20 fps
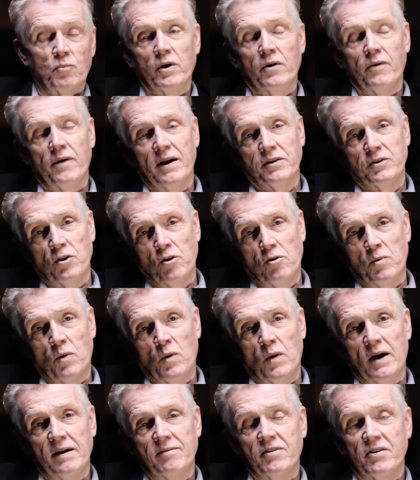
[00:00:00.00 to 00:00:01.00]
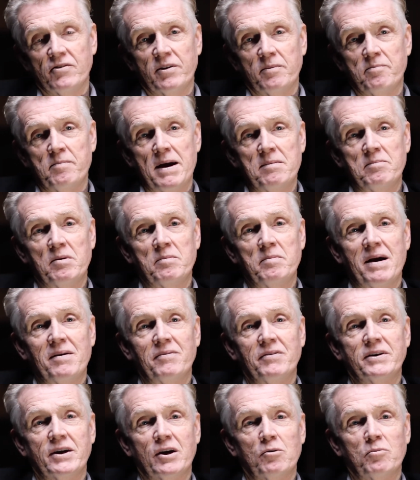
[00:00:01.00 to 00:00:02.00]
went around and told my wife, I said, "Babe, I'm
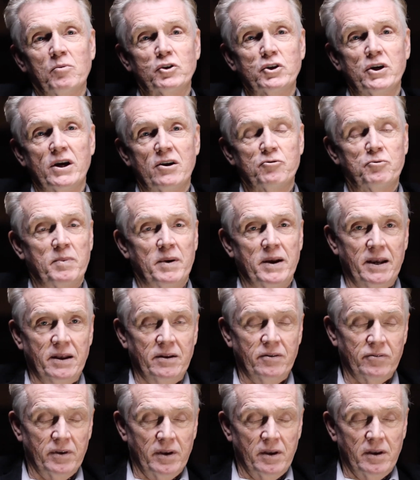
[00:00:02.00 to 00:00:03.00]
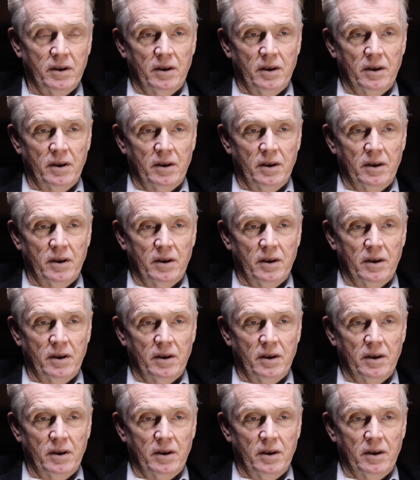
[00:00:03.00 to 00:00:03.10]
having terrible chest pains."